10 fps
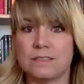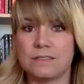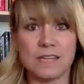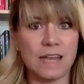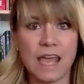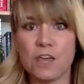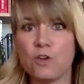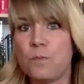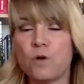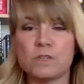Today
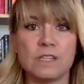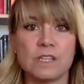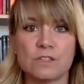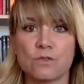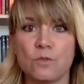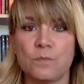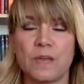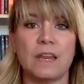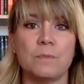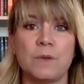you post in this group
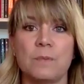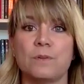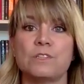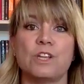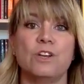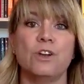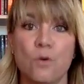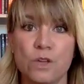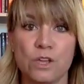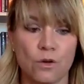getting people to
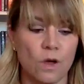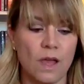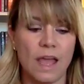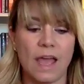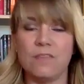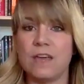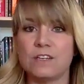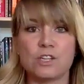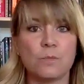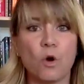know you. And
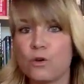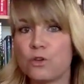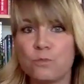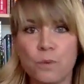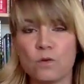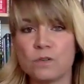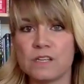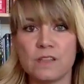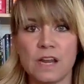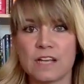then tomorrow you post
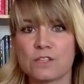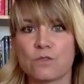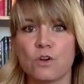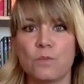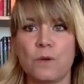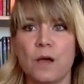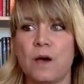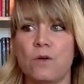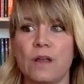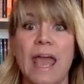in the next group
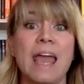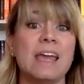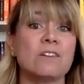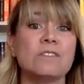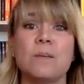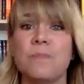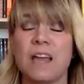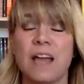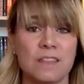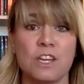about, hey, here's
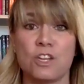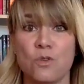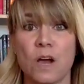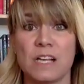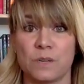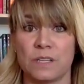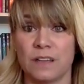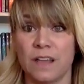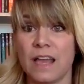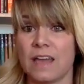something I think you guys would
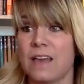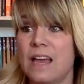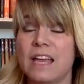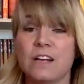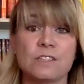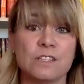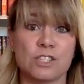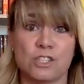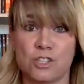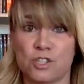like. Here's a
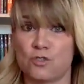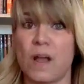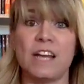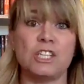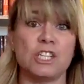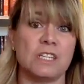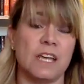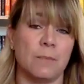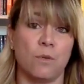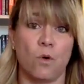strategy
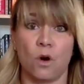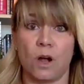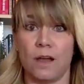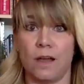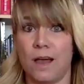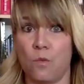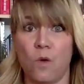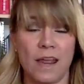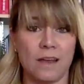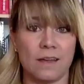tip or a
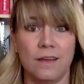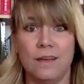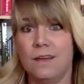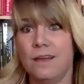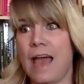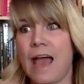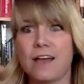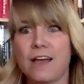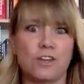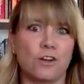way to
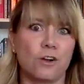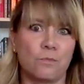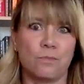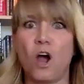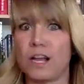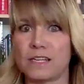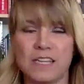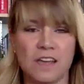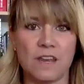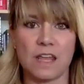hack your
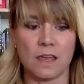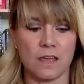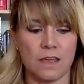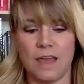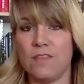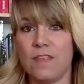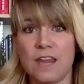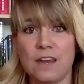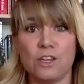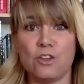productivity. And
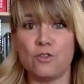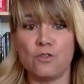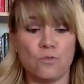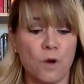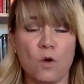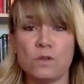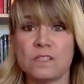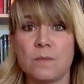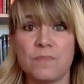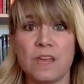then you post
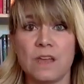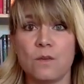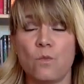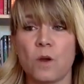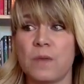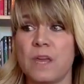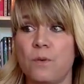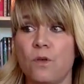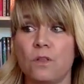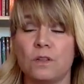something where
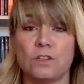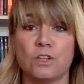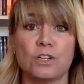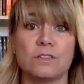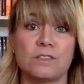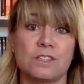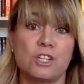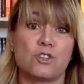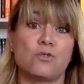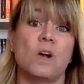people learn
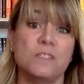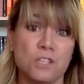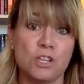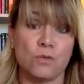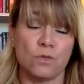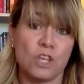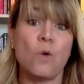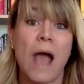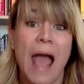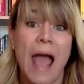to trust you, that
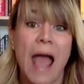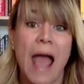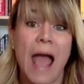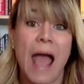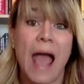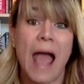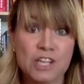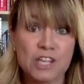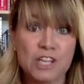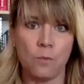you
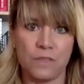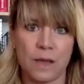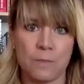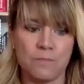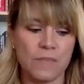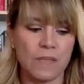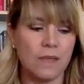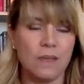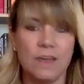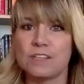actually can help
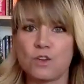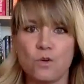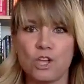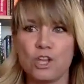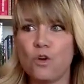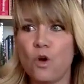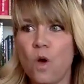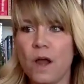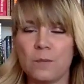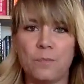them. So
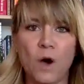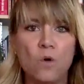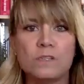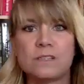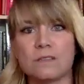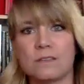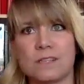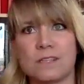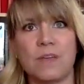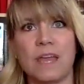you don't want to
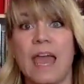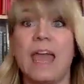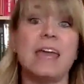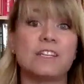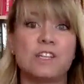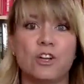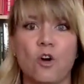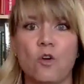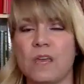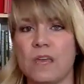post something, hey, get to
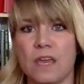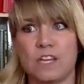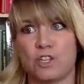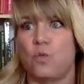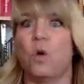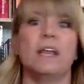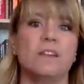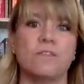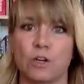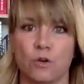know me, in
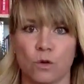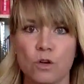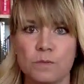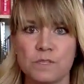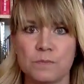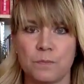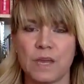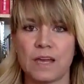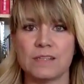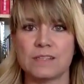20 different groups,
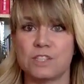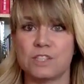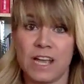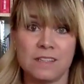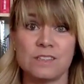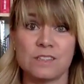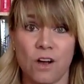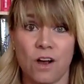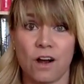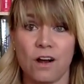because chances
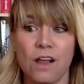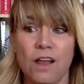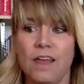are